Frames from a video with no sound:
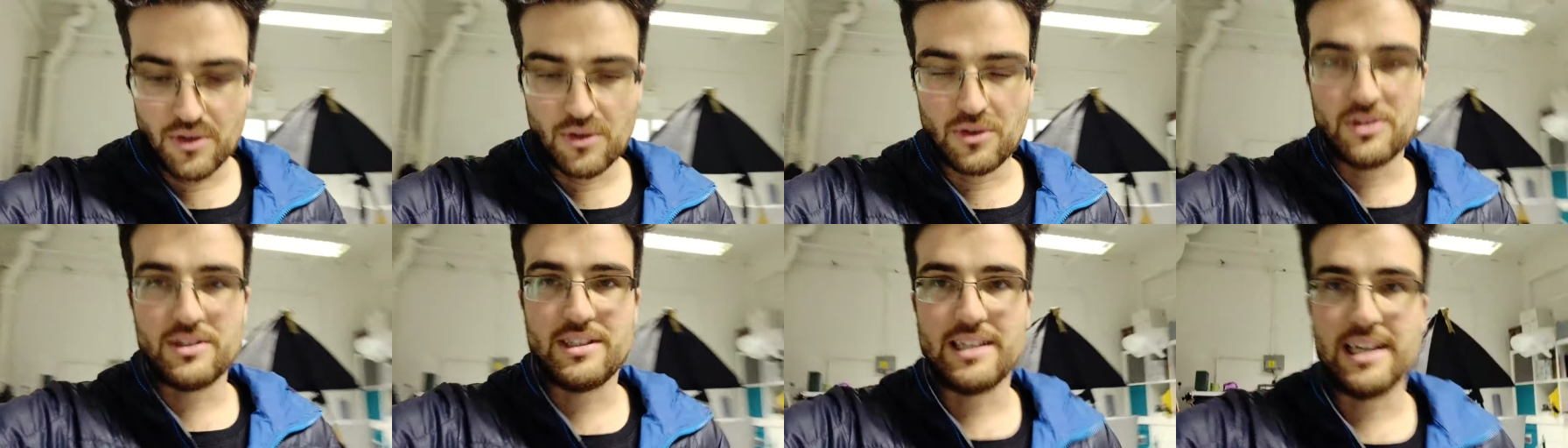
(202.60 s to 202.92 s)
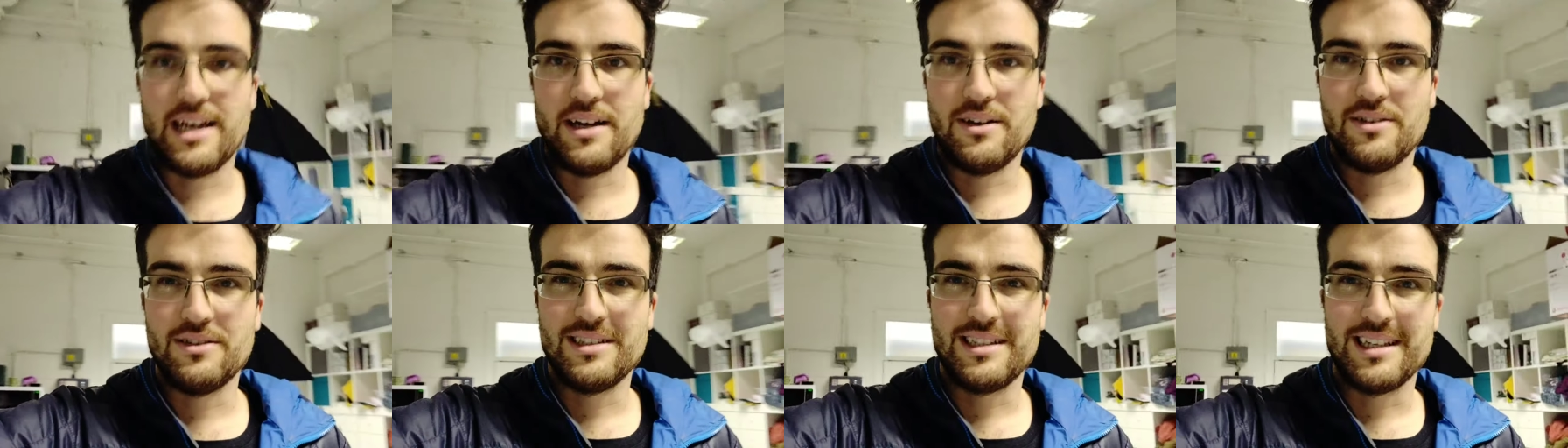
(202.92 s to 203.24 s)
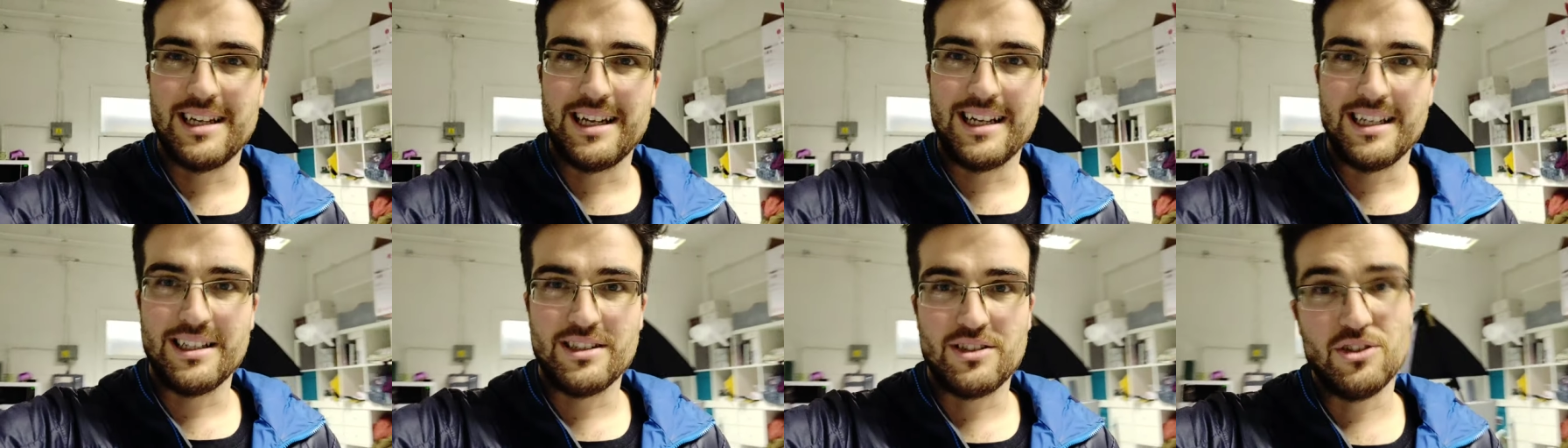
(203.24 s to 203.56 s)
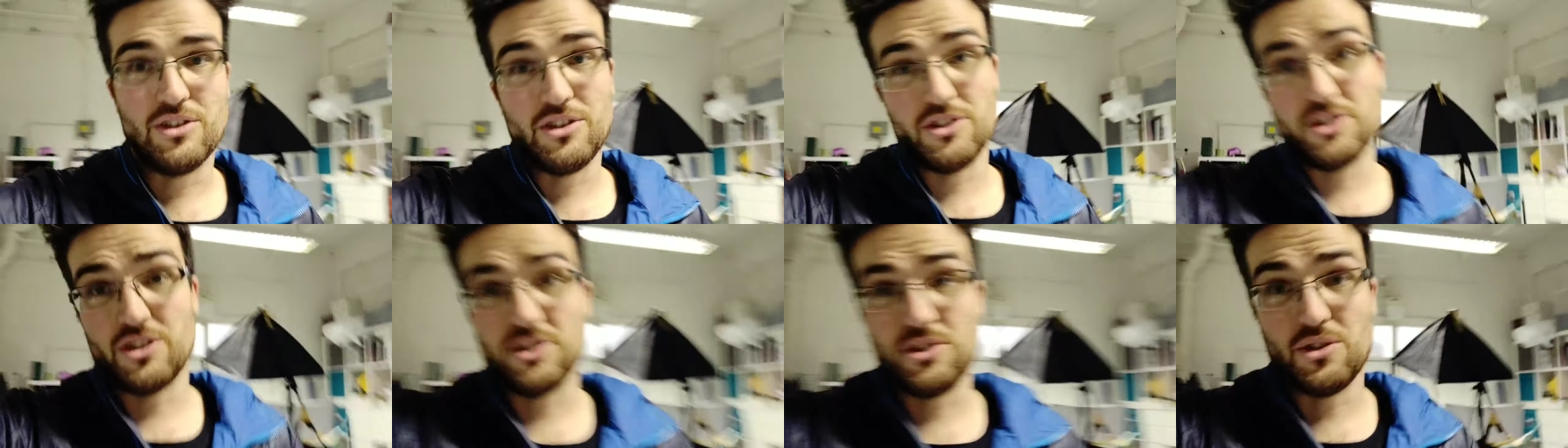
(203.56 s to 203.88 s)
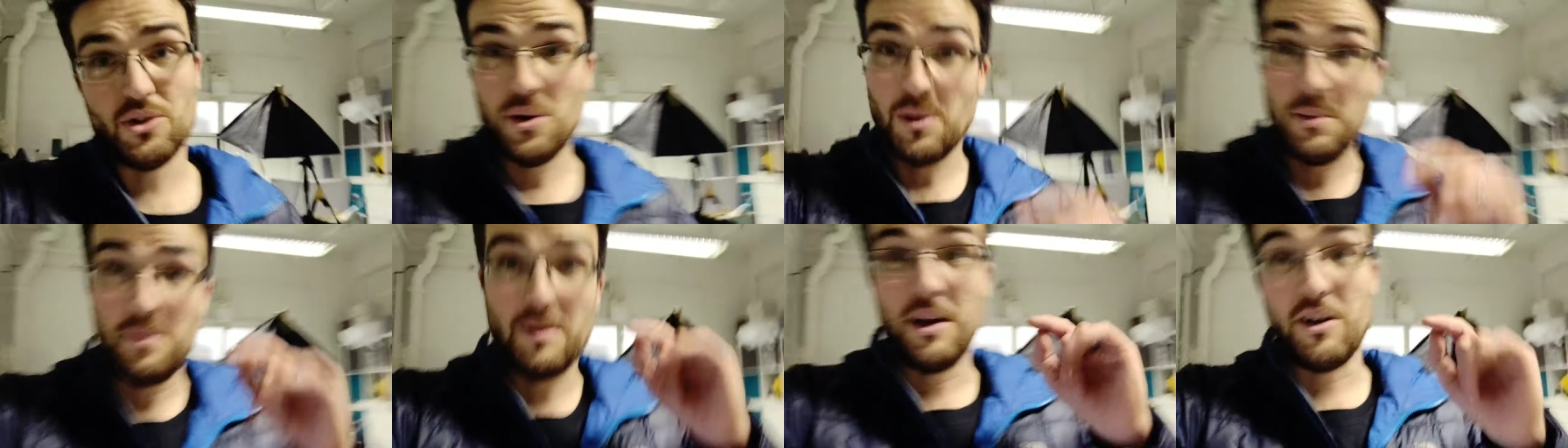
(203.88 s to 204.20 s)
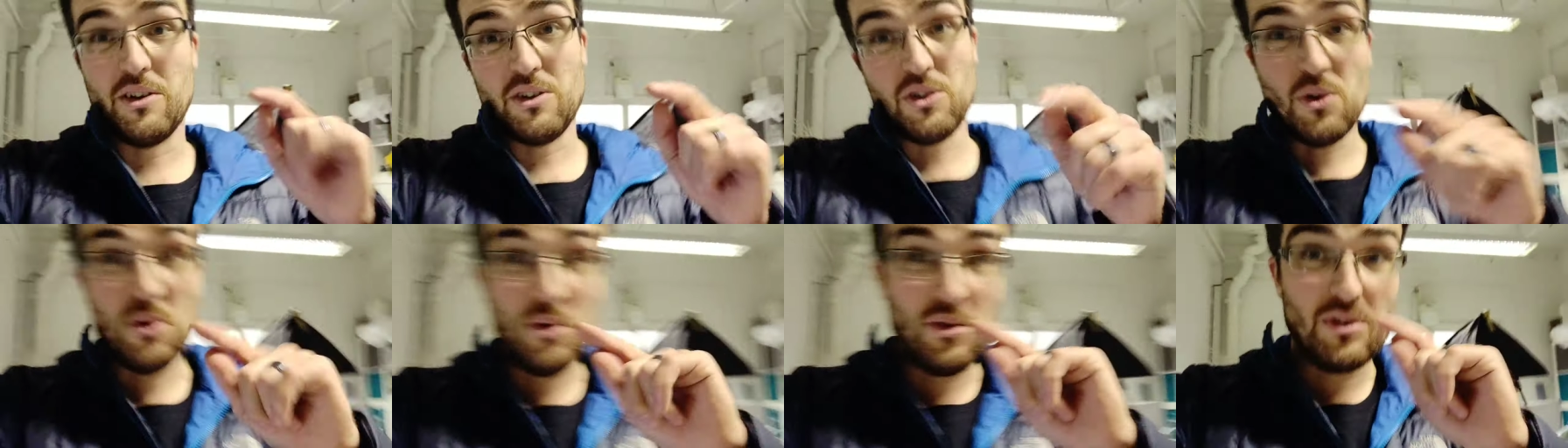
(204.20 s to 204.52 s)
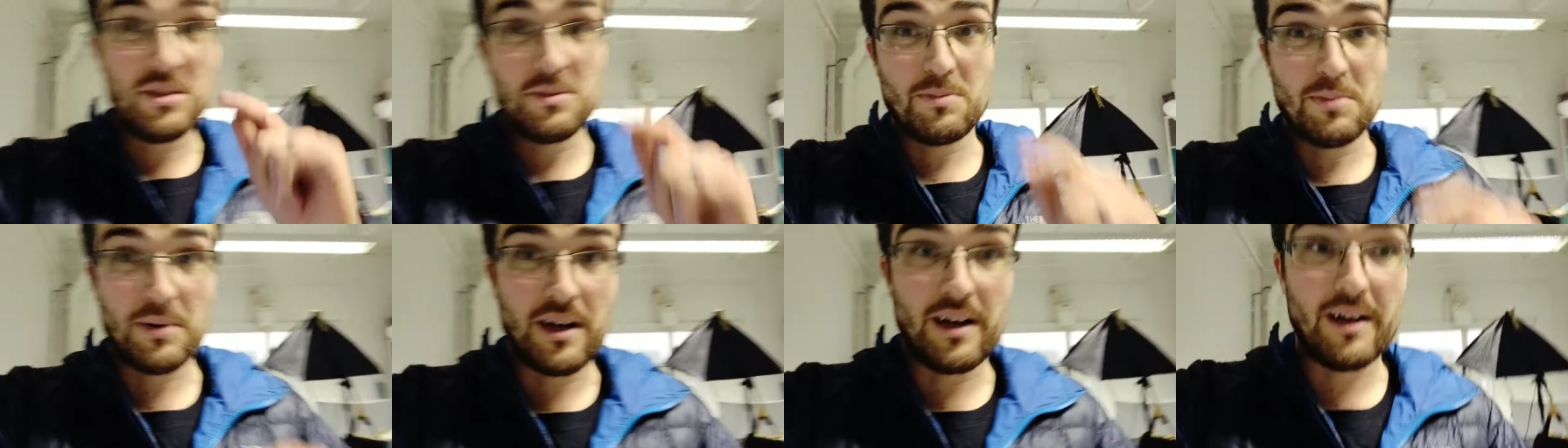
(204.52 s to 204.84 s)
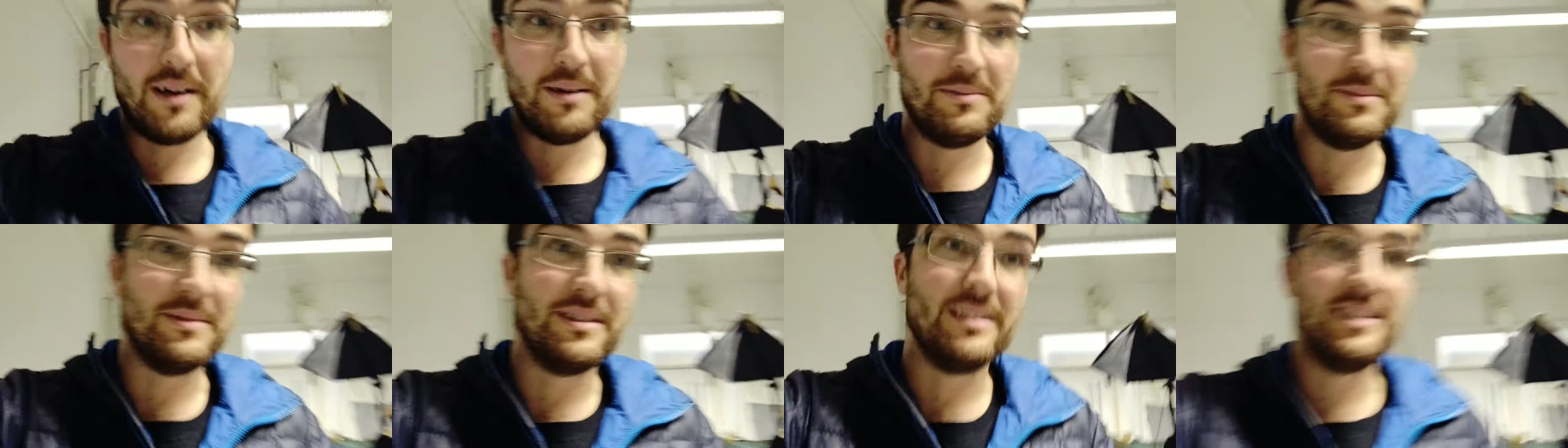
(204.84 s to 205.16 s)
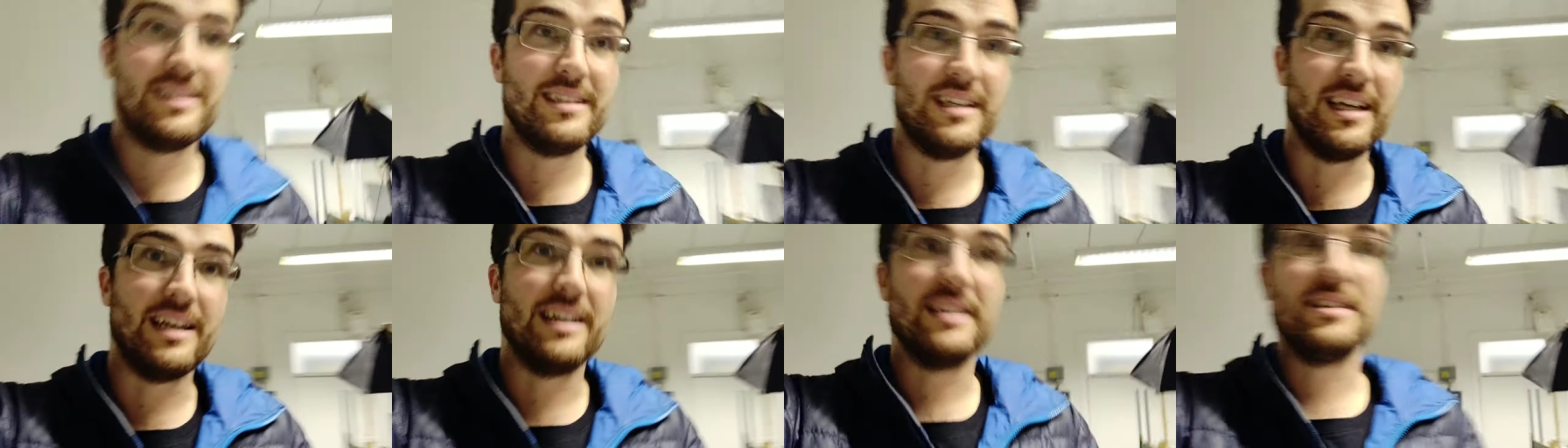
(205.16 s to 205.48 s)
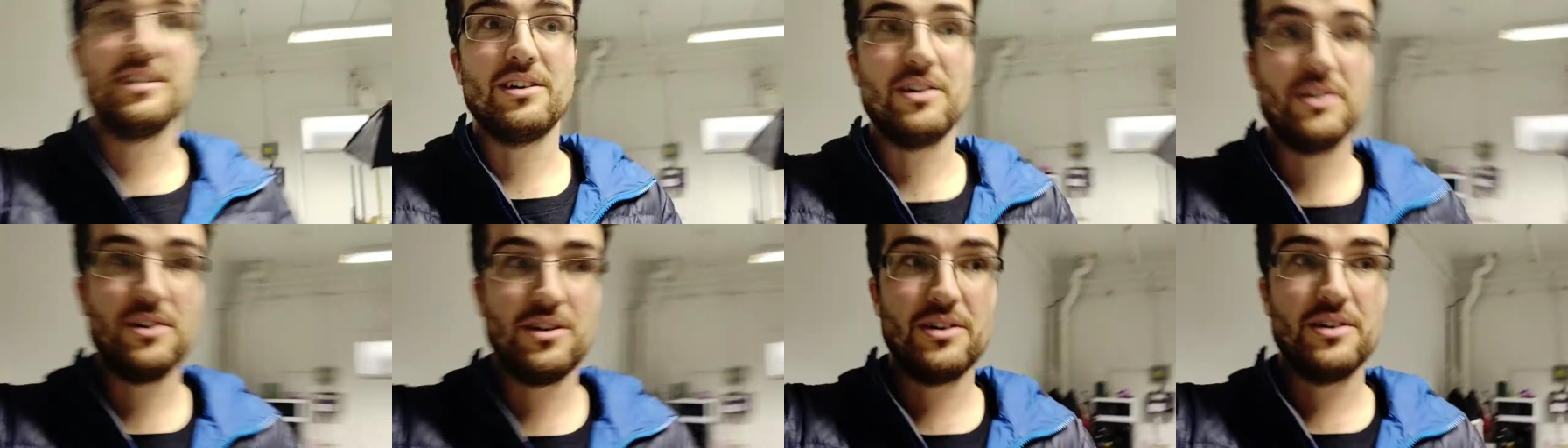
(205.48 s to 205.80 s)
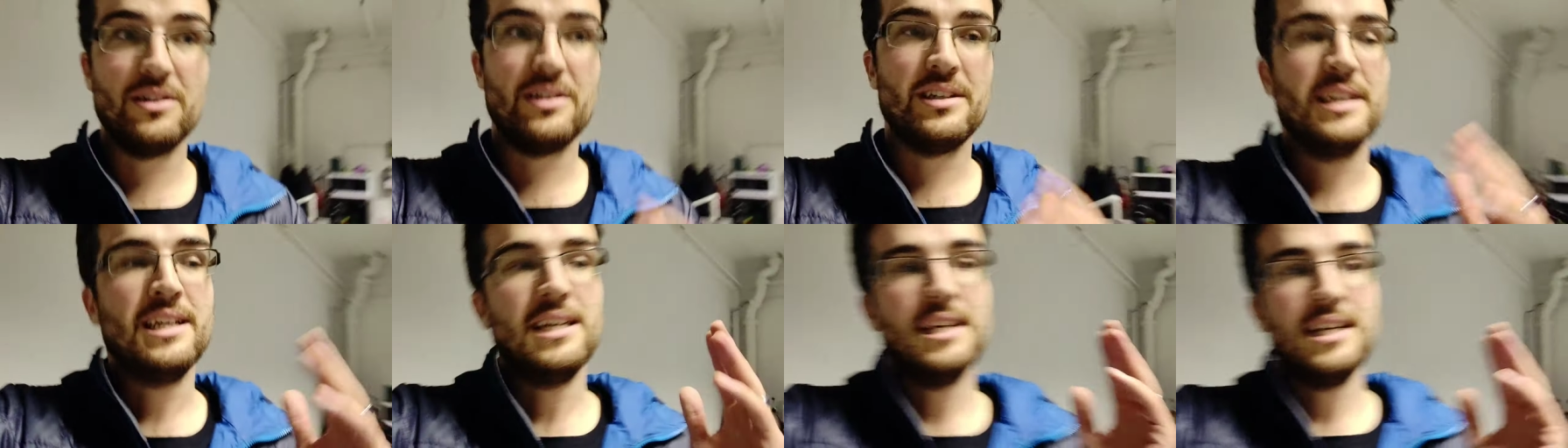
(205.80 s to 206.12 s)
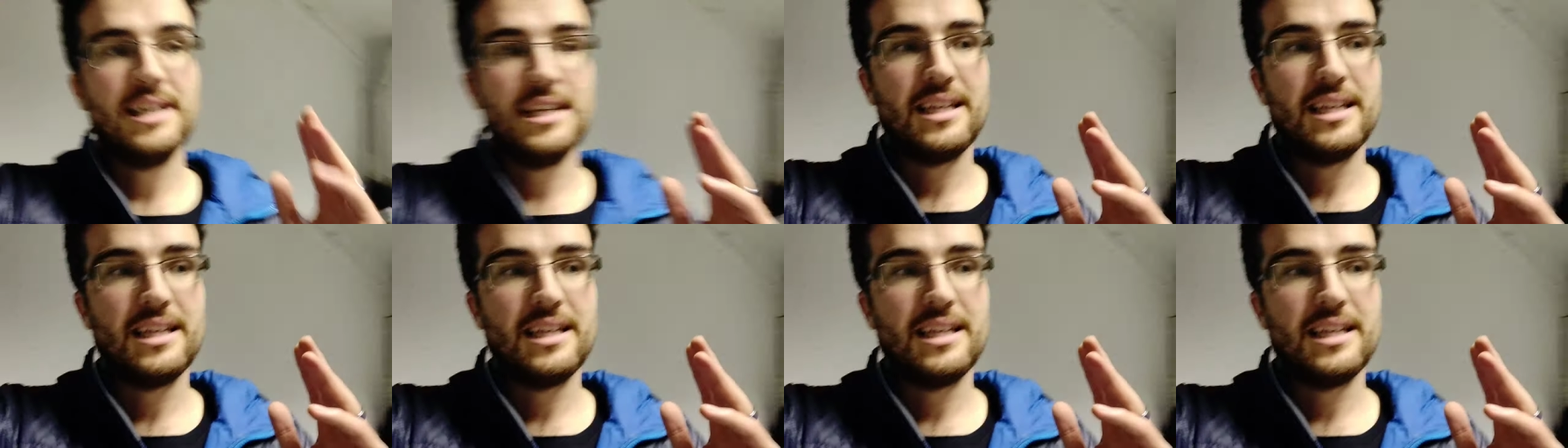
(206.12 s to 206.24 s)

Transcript: your sound, and it's not just all about your department and oh,